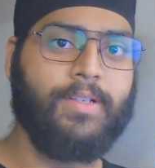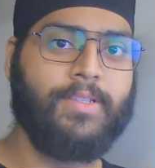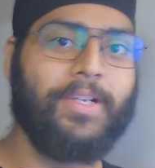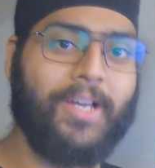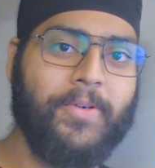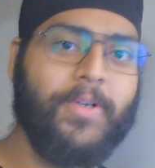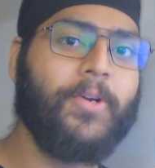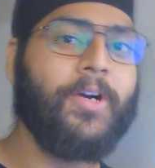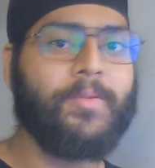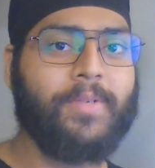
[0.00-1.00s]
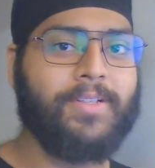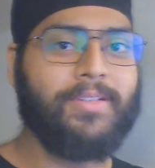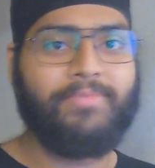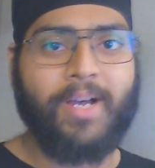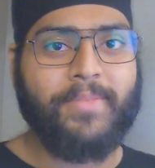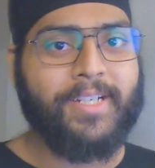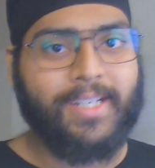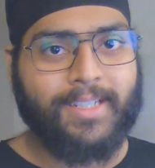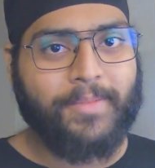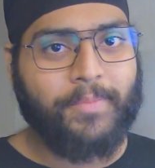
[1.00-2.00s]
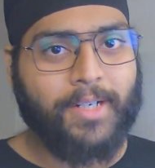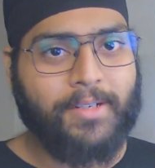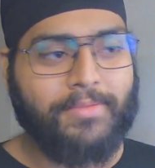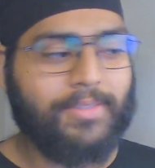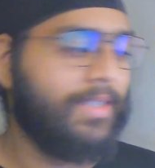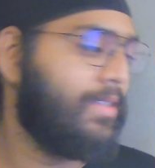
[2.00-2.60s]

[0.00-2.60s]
So now talk about the fabrication part of it.